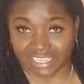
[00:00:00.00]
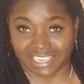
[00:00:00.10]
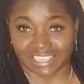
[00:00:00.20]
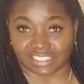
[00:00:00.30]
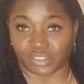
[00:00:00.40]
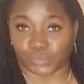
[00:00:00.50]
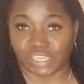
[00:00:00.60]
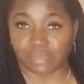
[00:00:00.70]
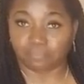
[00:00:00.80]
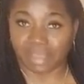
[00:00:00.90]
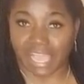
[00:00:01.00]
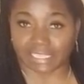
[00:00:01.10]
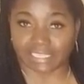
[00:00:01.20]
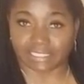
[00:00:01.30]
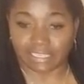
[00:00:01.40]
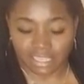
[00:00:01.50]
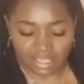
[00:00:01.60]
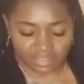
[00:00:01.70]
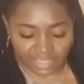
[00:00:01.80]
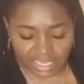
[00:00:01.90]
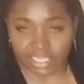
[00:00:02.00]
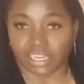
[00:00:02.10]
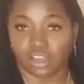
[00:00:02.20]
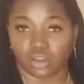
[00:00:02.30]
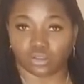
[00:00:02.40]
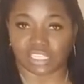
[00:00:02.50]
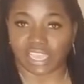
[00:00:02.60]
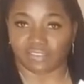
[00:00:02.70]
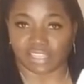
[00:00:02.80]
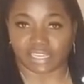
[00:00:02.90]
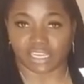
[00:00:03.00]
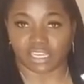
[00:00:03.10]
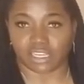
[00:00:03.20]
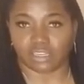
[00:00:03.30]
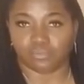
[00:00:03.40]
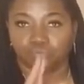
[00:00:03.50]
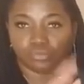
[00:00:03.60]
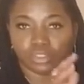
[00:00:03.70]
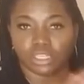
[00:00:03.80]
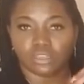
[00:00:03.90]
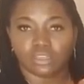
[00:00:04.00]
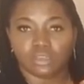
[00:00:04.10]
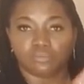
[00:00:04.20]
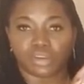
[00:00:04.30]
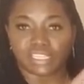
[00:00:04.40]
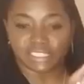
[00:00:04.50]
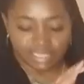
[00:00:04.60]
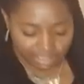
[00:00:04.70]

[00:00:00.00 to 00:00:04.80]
It has a 3-pocket thing, and it holds, I have like a bracelet